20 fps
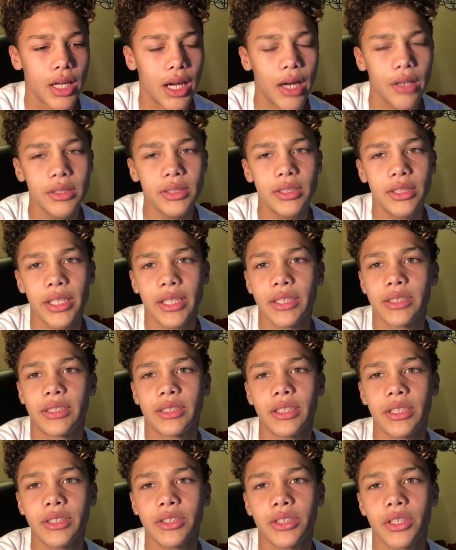I'd say in
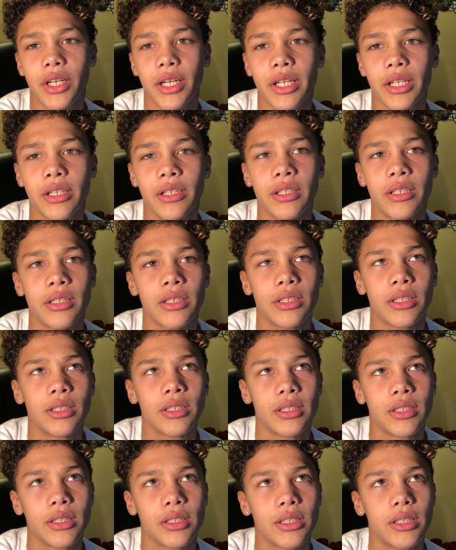sixth grade,
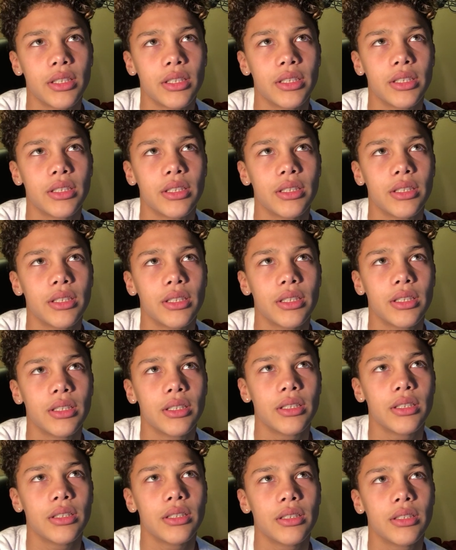
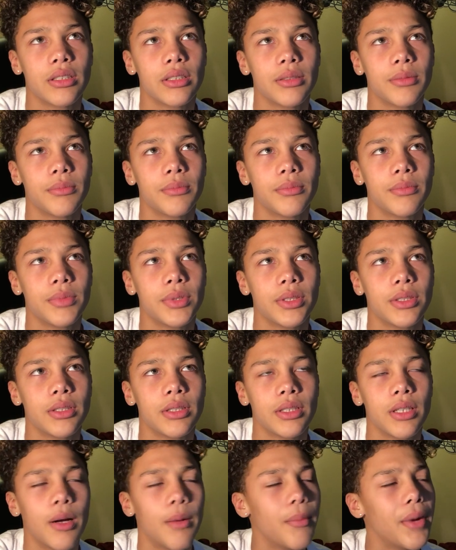
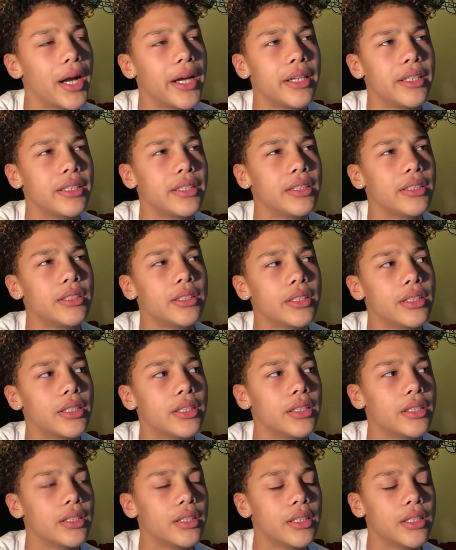Amity,
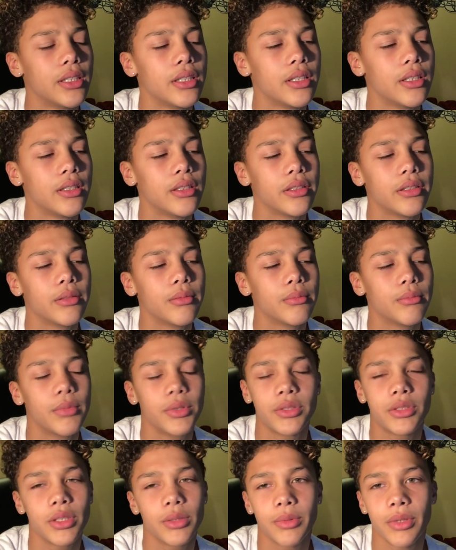
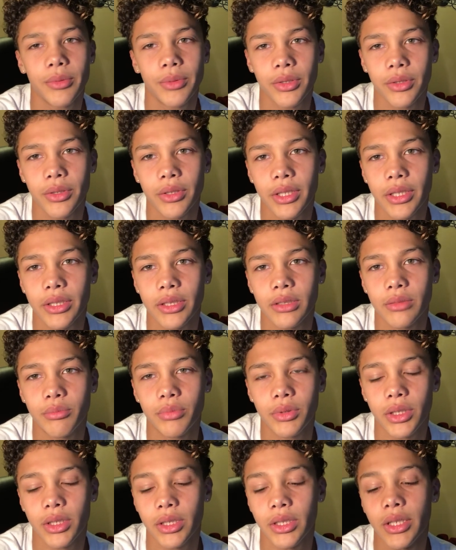most of y'all probably know who that is,
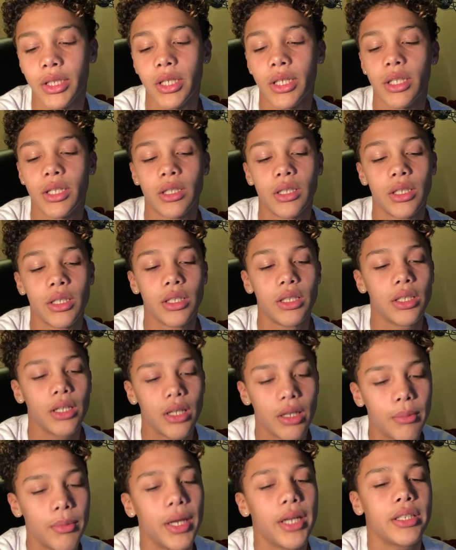but
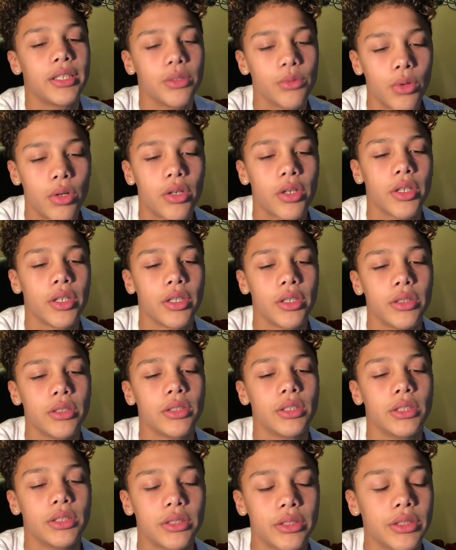Amity Walker.
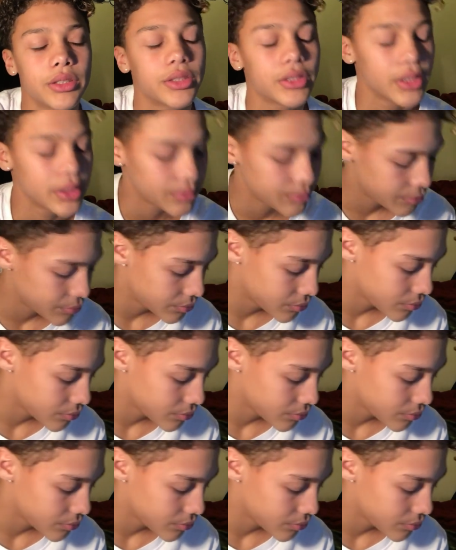In sixth grade.